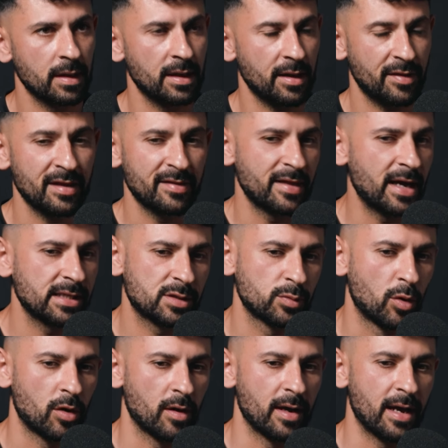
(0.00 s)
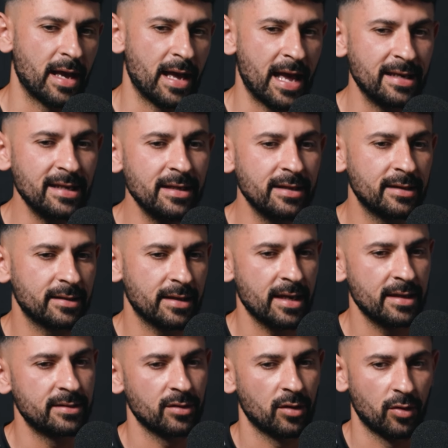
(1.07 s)
I think that's what any
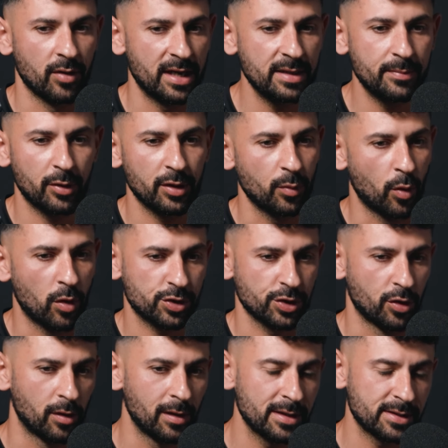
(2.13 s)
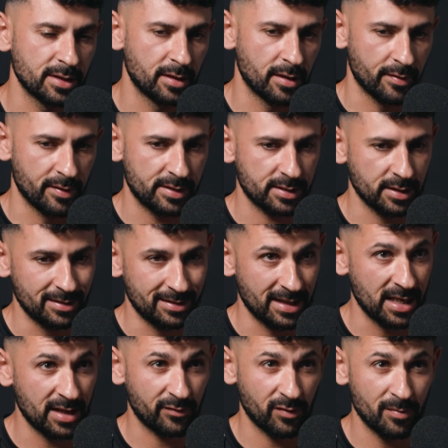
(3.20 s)
kid or anybody watching or listening to this can
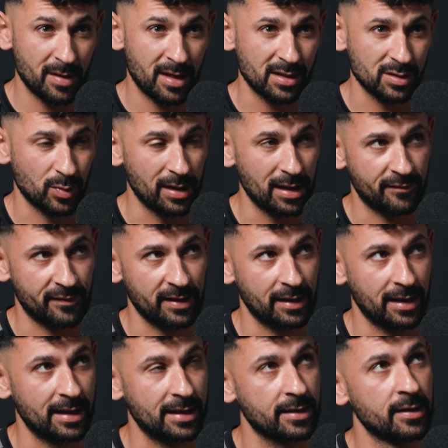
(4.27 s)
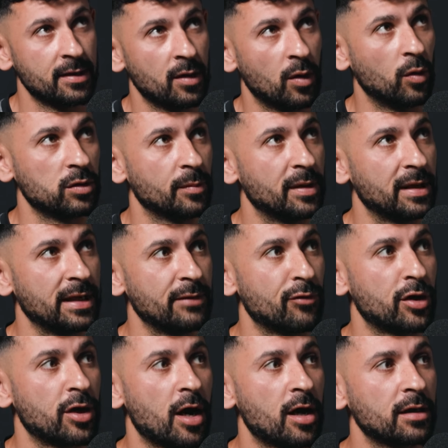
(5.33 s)
take from that as well. I feel like ultimately,
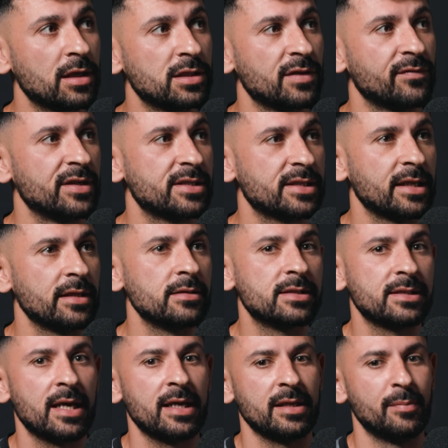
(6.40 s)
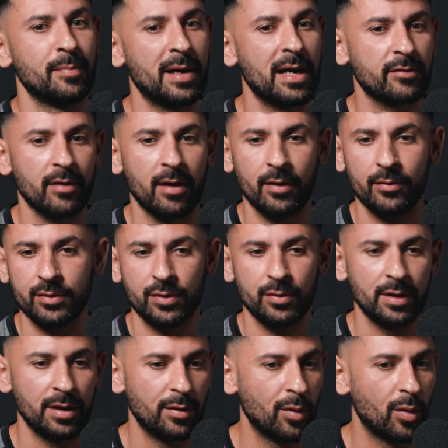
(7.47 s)
regardless of your skill set, your background, who
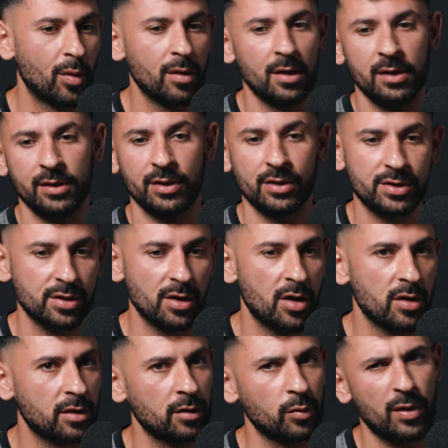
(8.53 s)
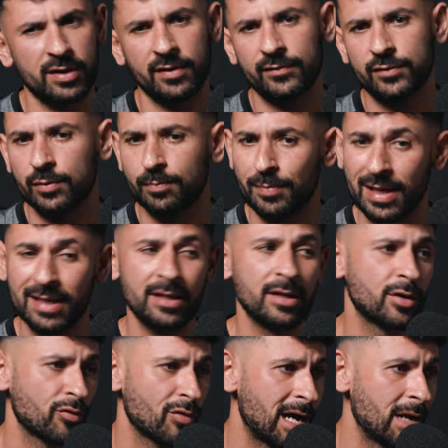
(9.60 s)
you know, your circle, whether you've been in
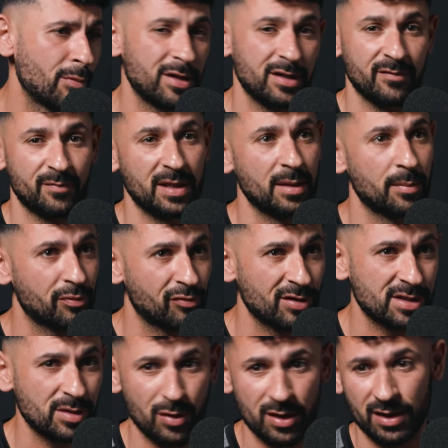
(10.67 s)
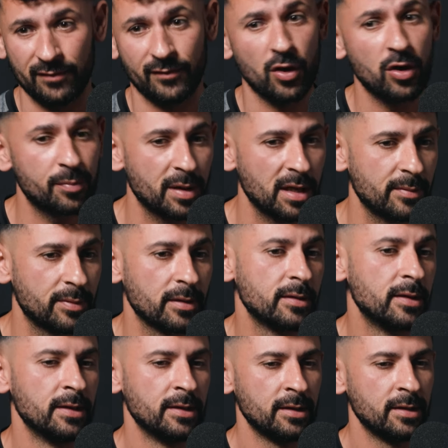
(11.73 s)
crime, whether you've been to prison, whether you've hurt people,